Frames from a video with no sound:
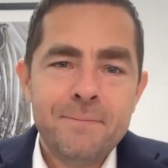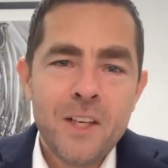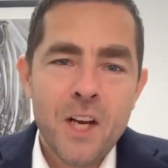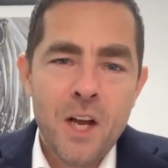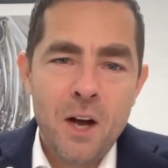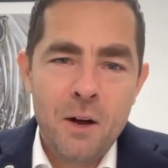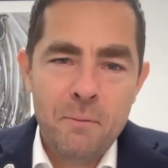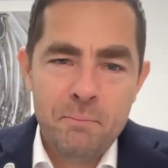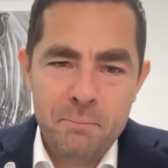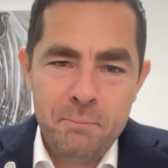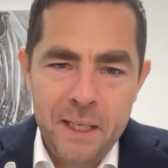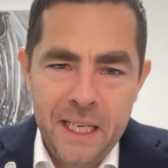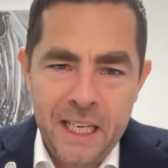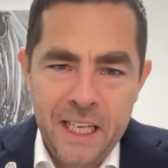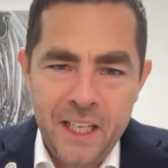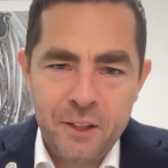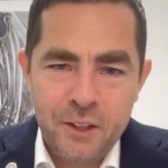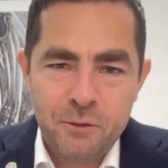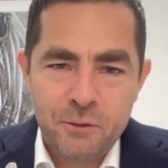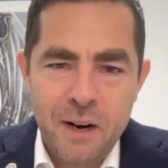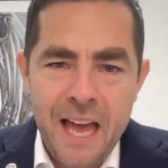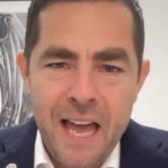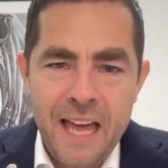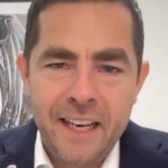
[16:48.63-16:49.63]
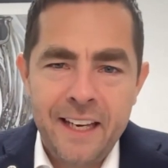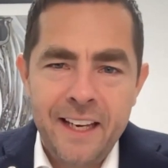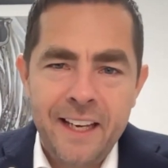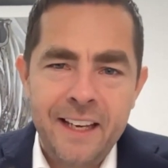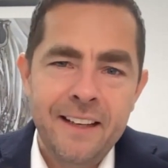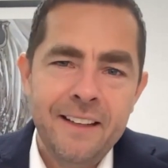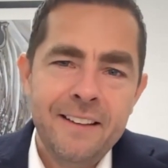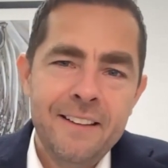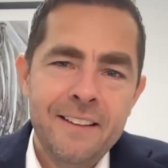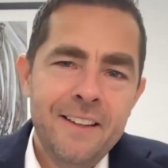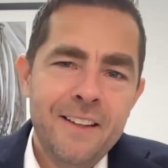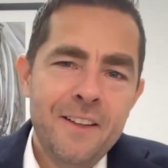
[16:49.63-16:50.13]
on being ready
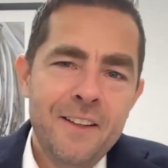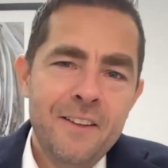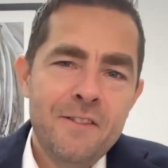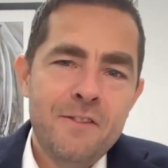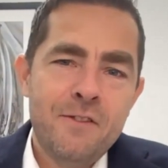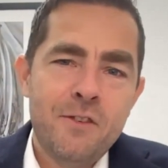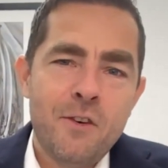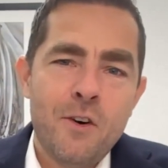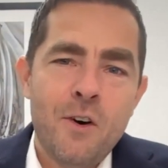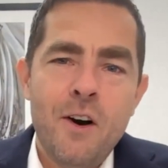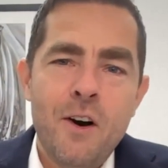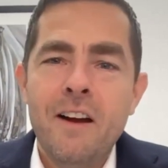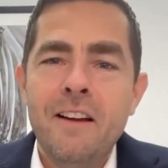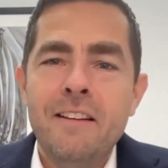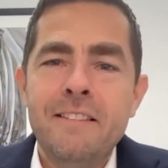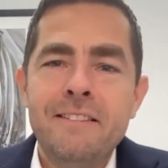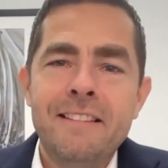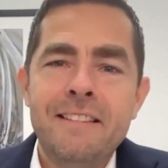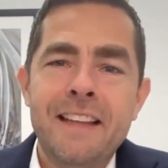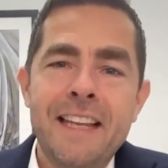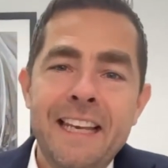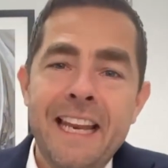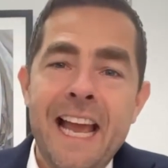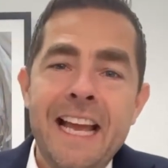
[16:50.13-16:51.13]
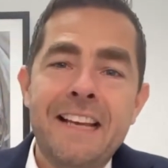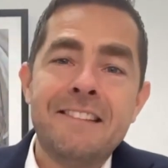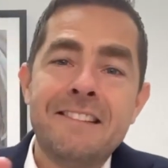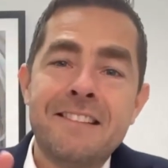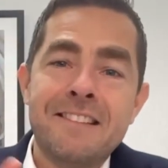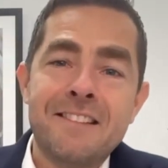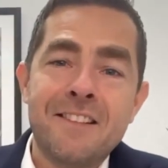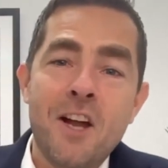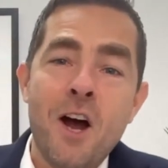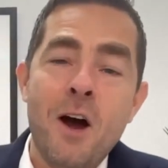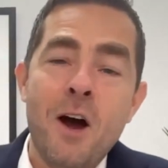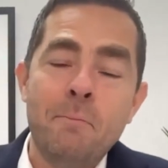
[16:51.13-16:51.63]
for the
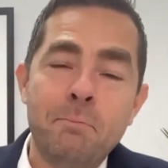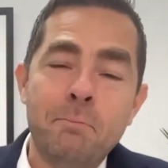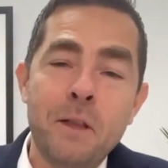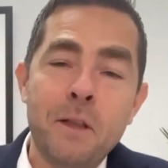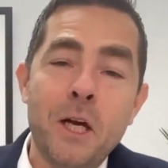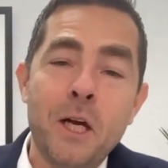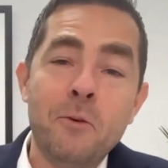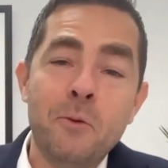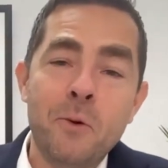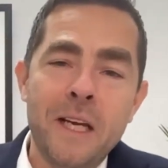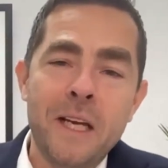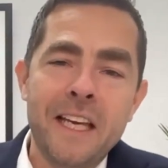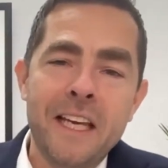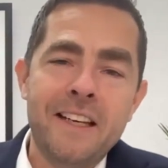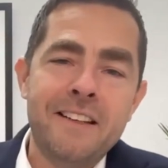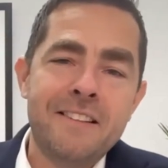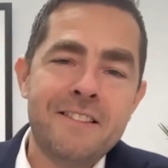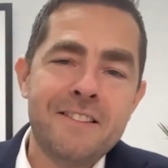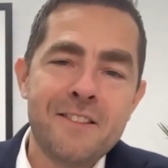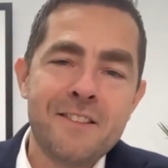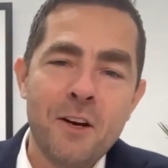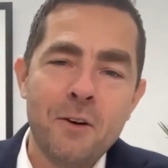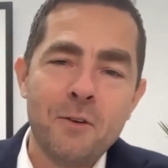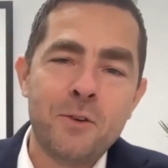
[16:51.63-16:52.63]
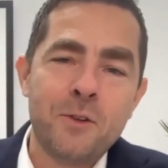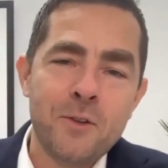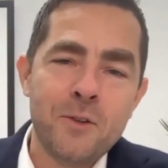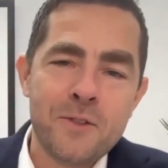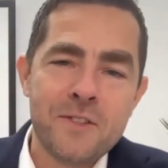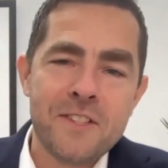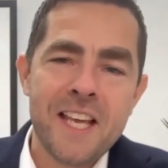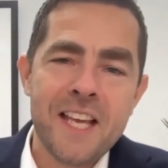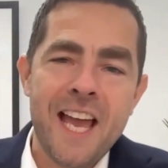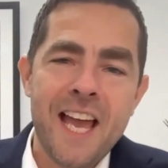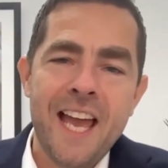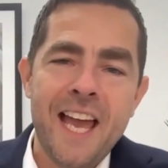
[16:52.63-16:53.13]
next couple of weeks, so to
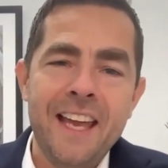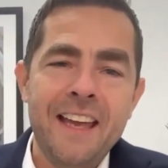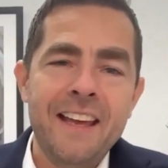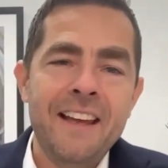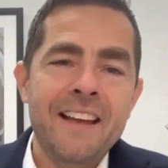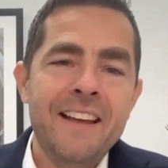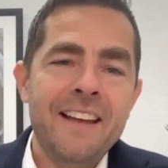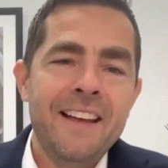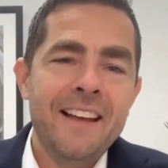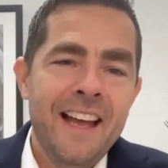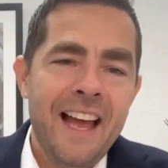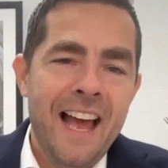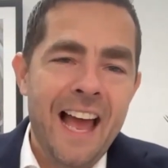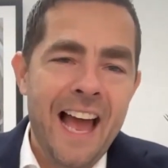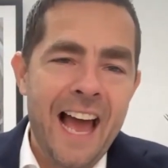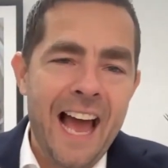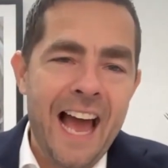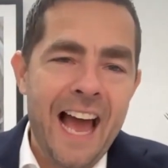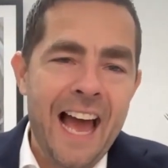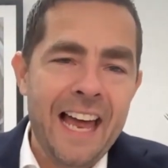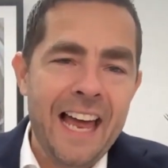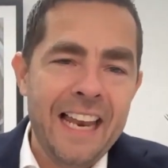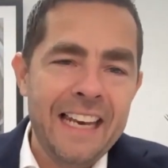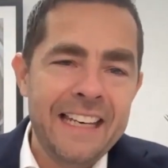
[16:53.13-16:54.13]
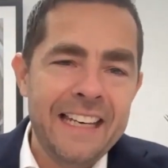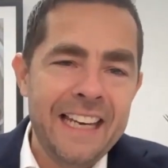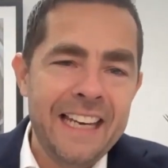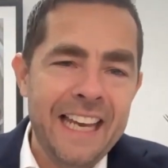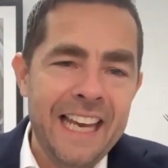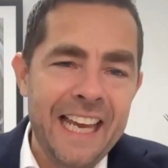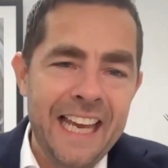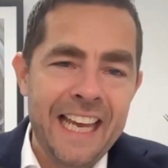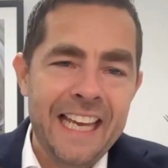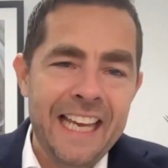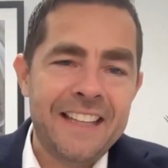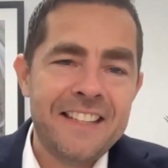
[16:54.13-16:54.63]
say, and
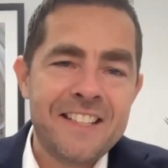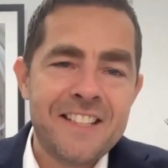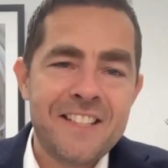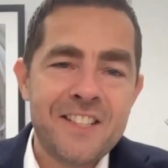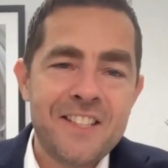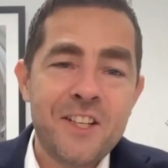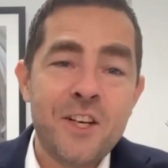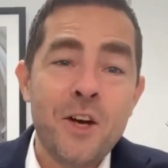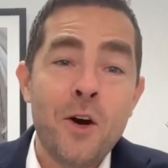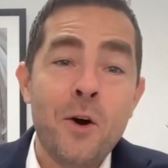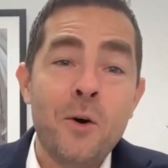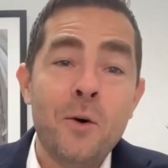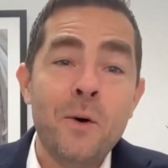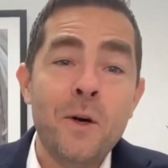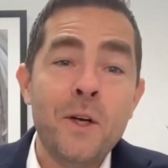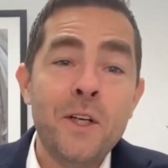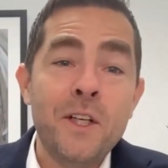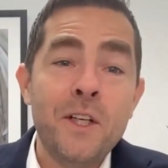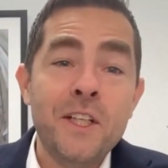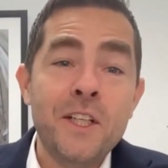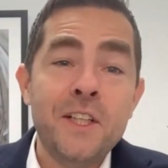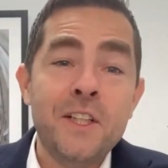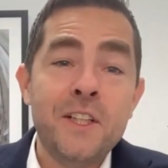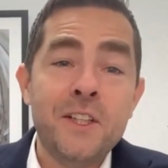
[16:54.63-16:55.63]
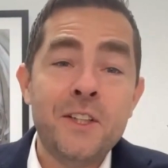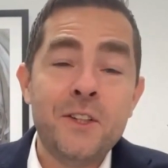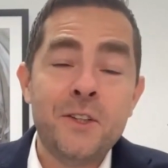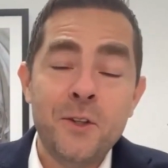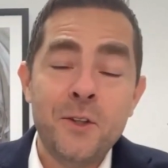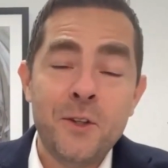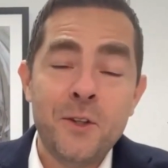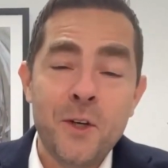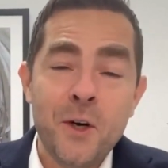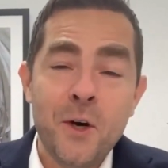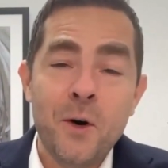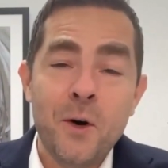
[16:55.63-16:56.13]
it's going to
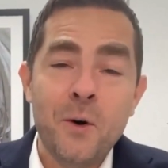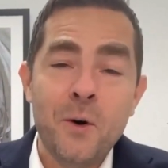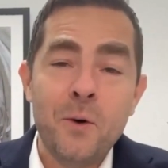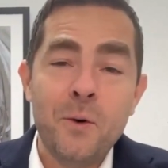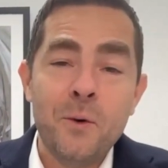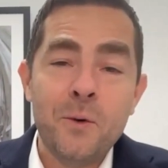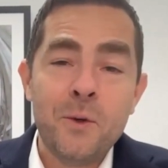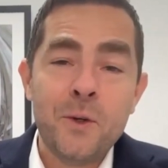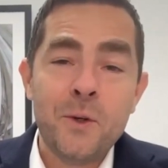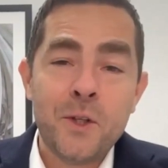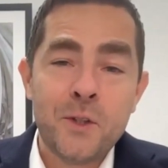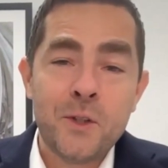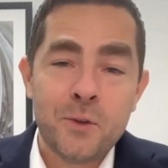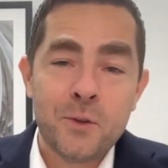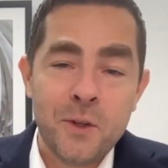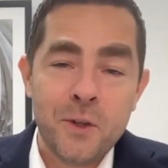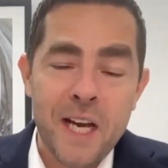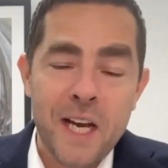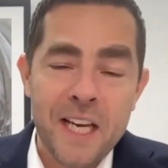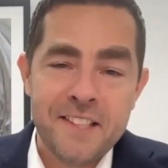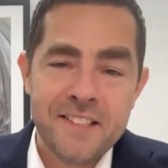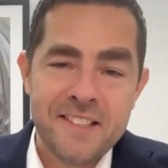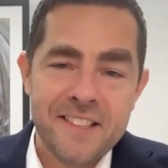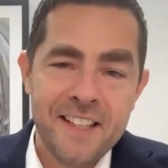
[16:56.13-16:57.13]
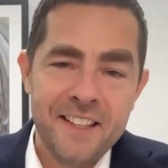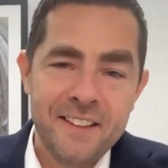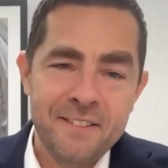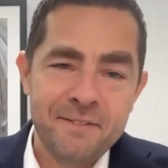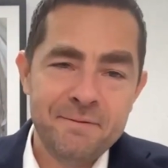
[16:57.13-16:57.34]
go crazy.